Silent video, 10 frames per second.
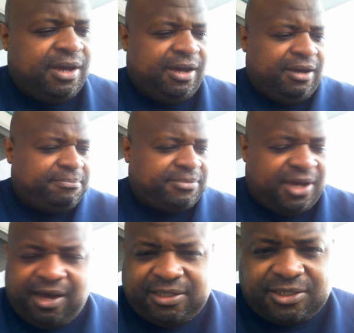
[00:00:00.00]

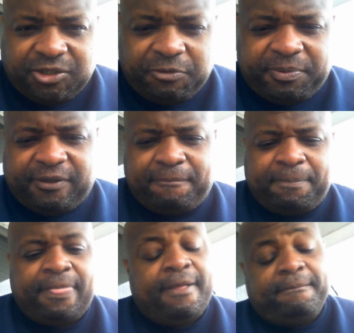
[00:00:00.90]
God is stupid.
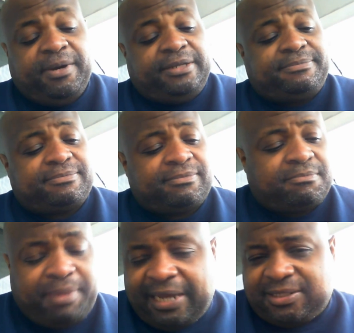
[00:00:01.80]
But
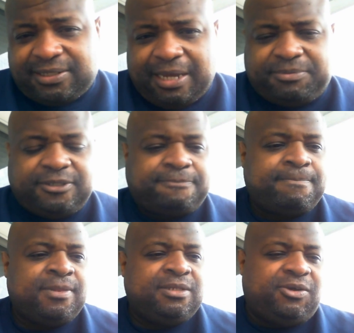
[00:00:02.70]
back to Samson.
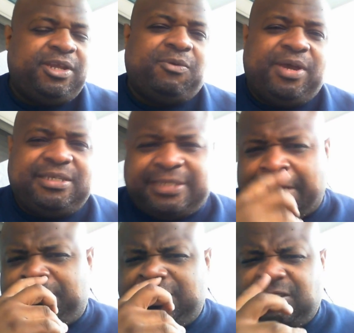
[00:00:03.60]
So anyway,
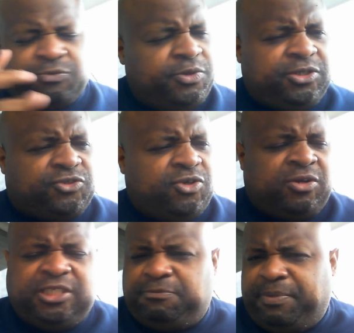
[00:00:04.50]
Samson is real
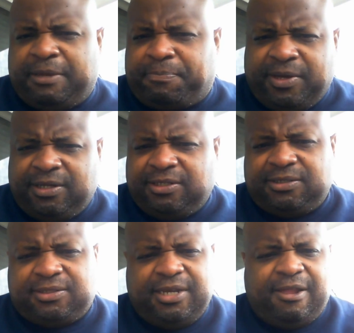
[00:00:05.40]
strong. These big
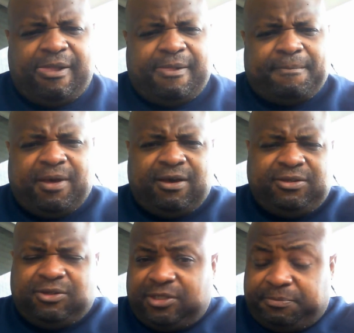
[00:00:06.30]
pillars,
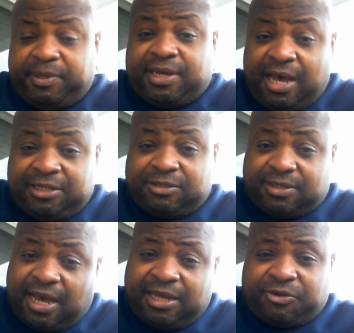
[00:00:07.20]
these big
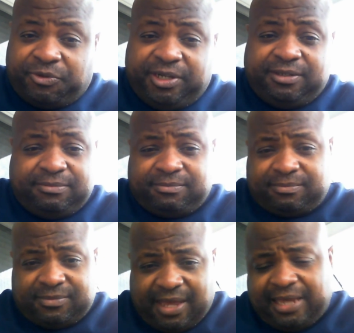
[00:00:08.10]
concrete,
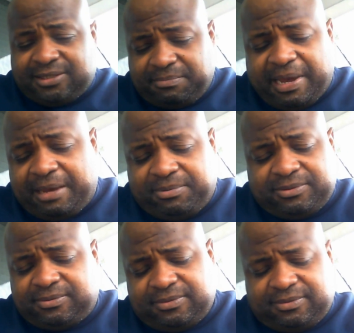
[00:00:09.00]
as the
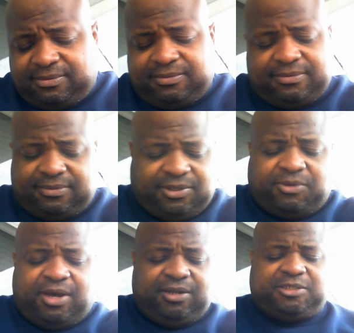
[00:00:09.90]
Bible
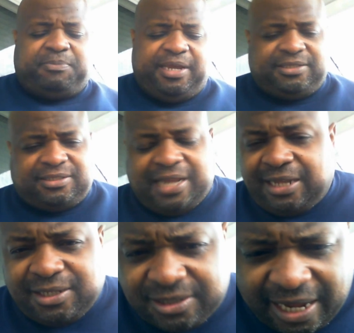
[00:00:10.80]
so-called explains.
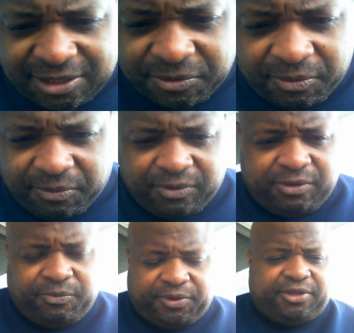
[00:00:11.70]
Not that it's actual
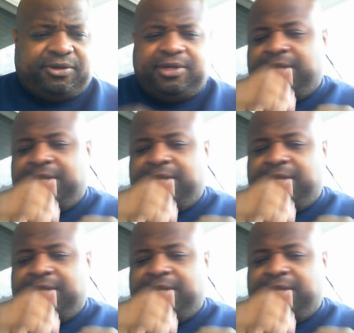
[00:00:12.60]
real,